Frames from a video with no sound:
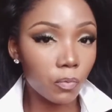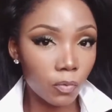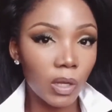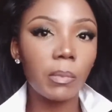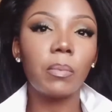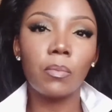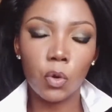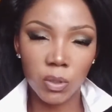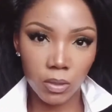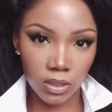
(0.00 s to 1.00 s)
let me be
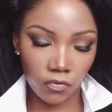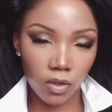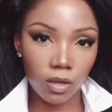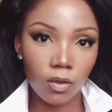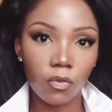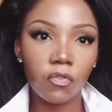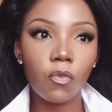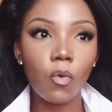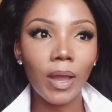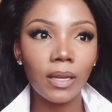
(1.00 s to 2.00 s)
more specific,
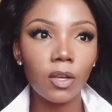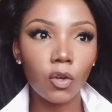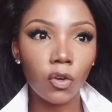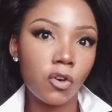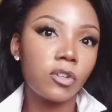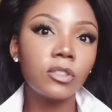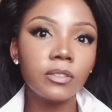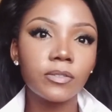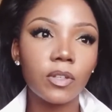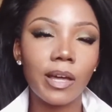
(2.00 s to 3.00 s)
for any girl,
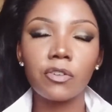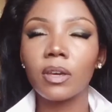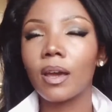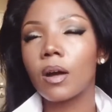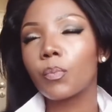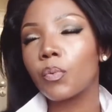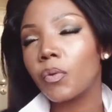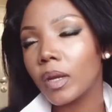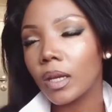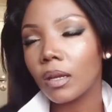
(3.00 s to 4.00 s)
I don't care how
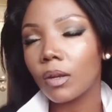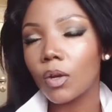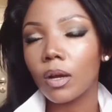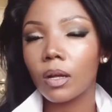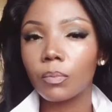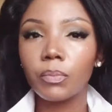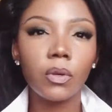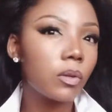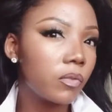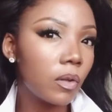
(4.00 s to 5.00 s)
pretty you look, how
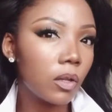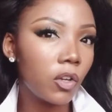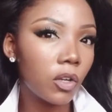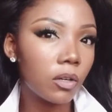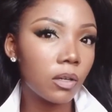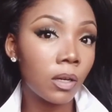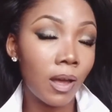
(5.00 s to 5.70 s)
beautiful you look,